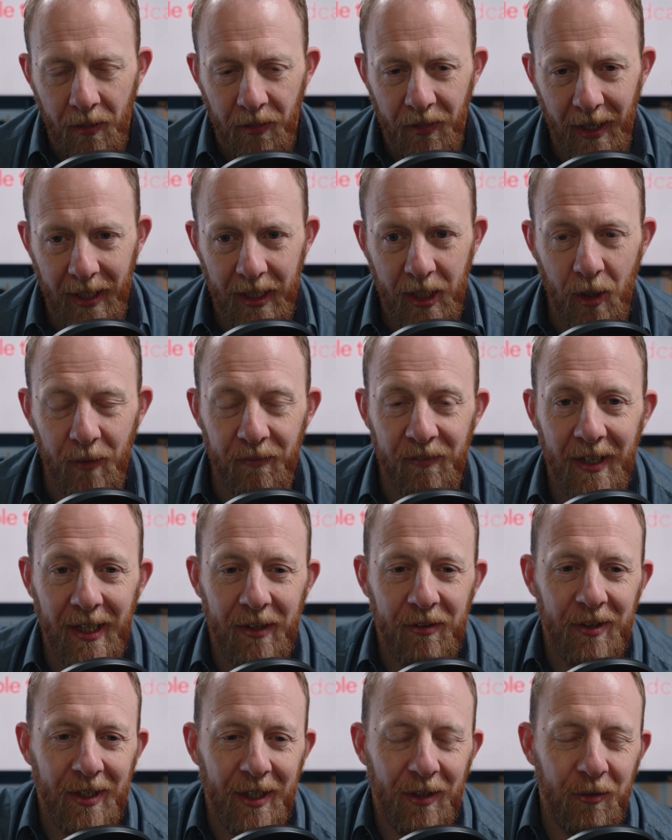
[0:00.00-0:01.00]
Thank you for
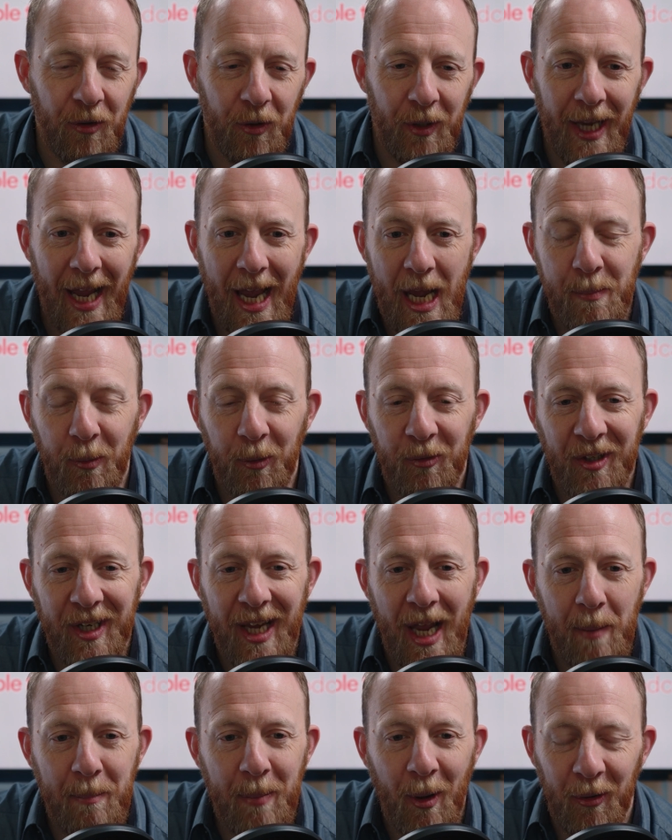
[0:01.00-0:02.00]
listening to the Able to
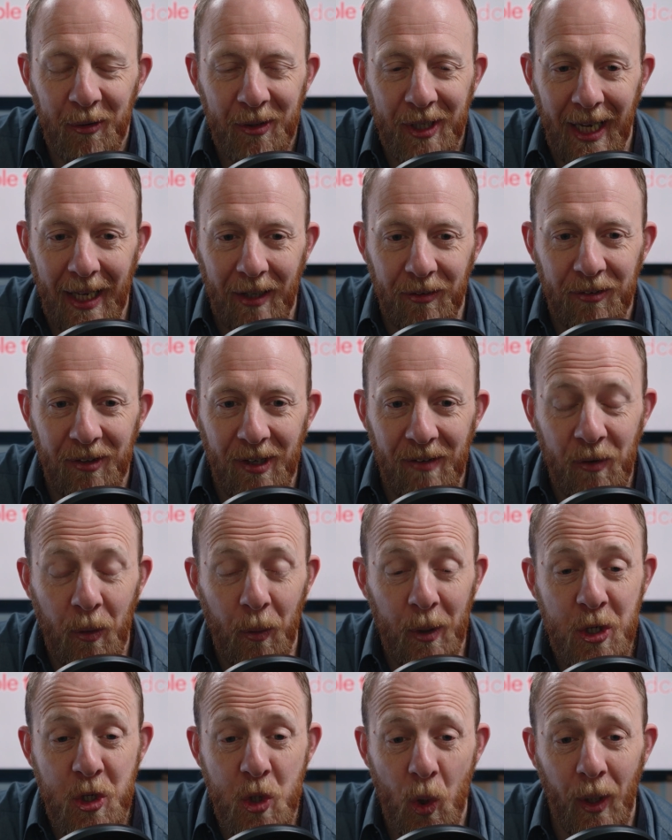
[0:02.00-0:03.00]
Care podcast. If
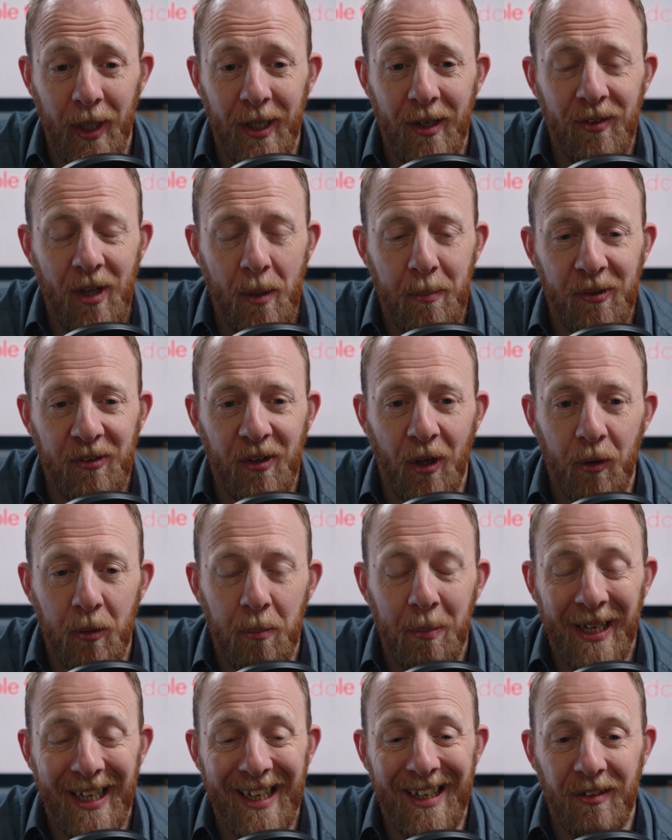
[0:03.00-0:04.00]
you're enjoying this episode,
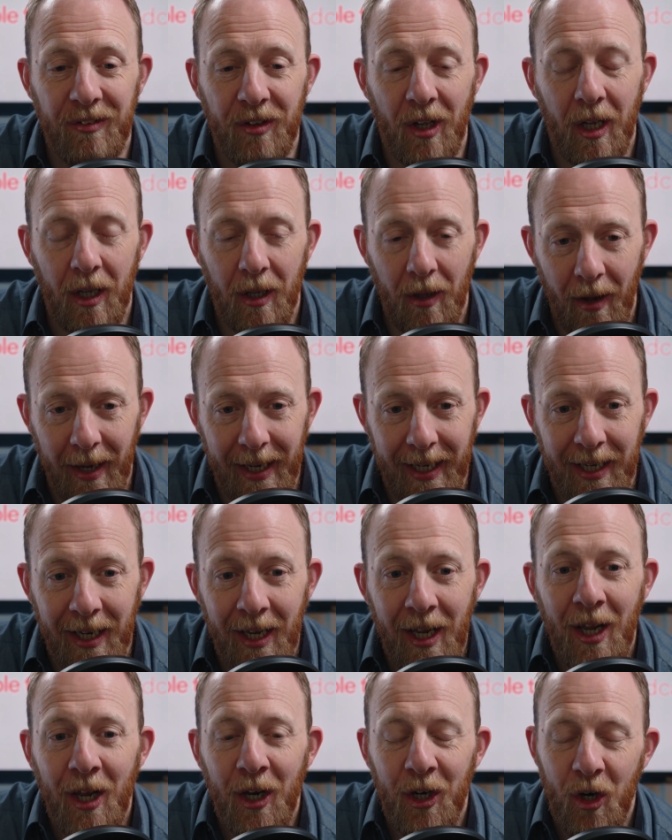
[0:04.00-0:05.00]
please like,
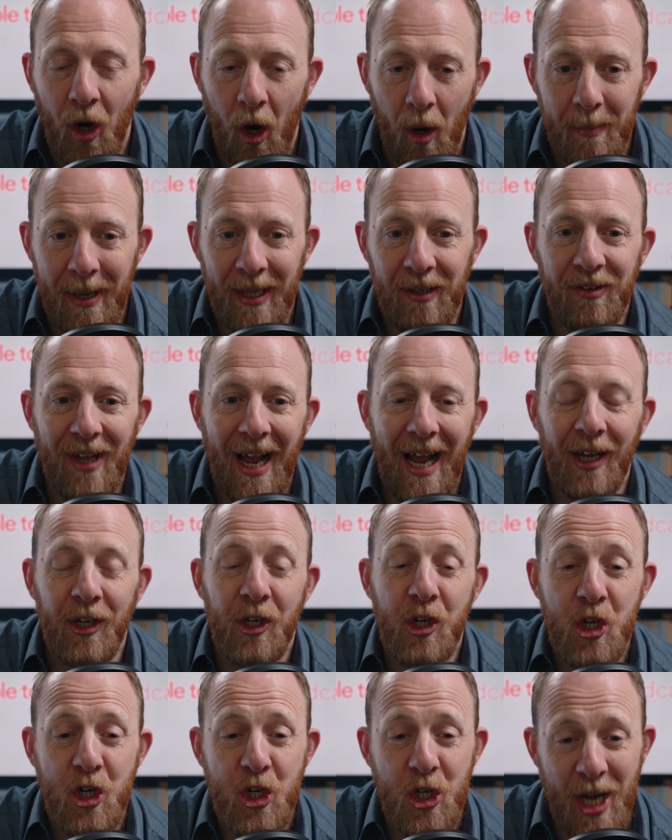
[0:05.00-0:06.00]
comment
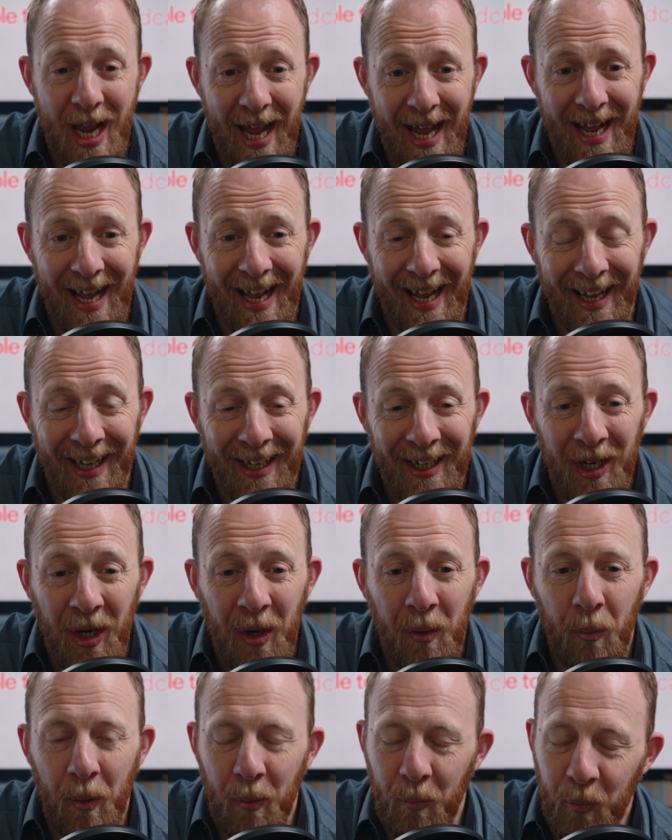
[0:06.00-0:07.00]
and share.
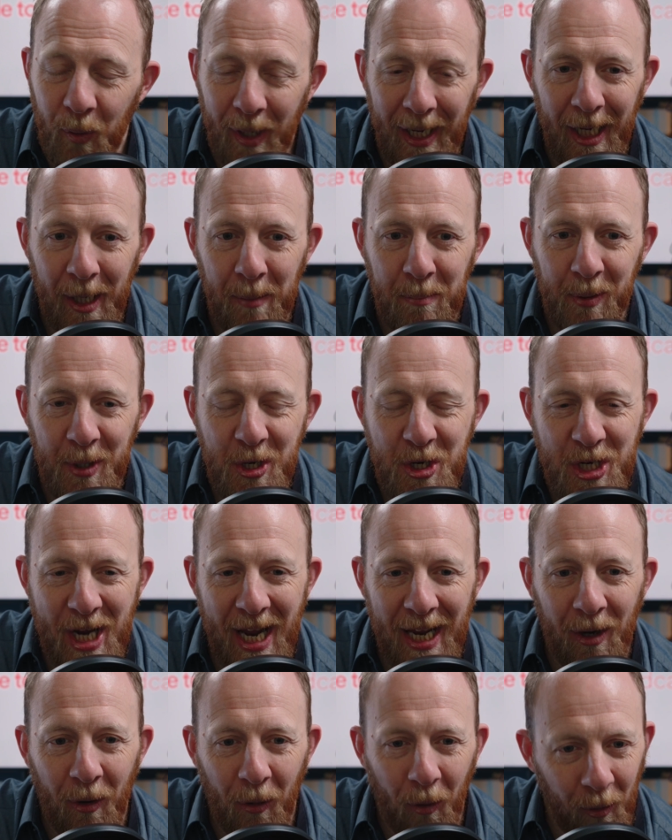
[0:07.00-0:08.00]
We really
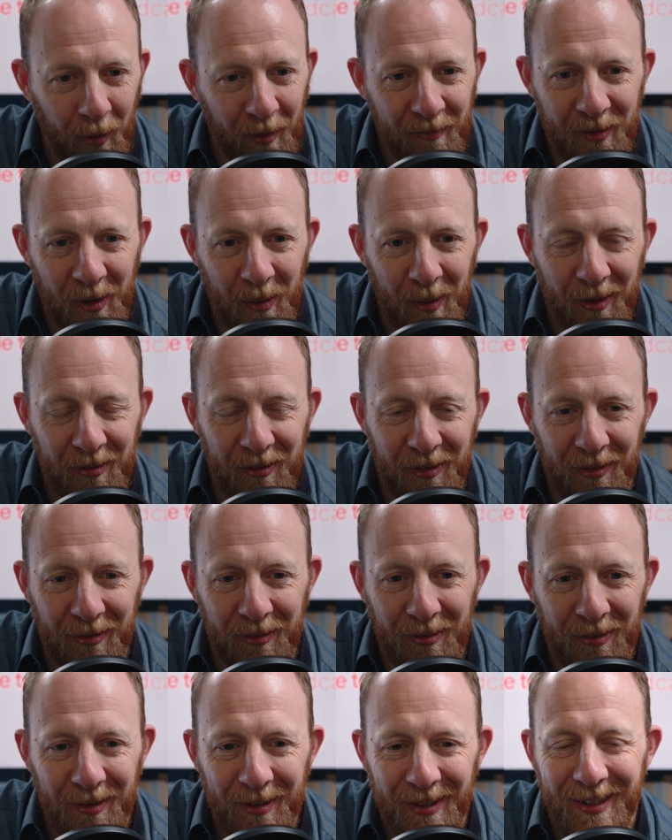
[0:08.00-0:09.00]
appreciate all of you
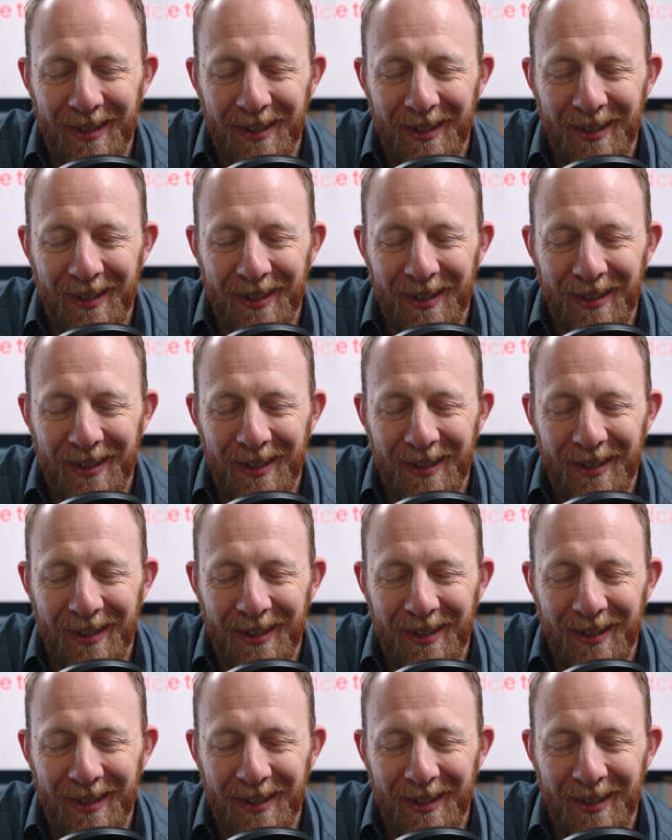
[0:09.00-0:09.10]
listeners.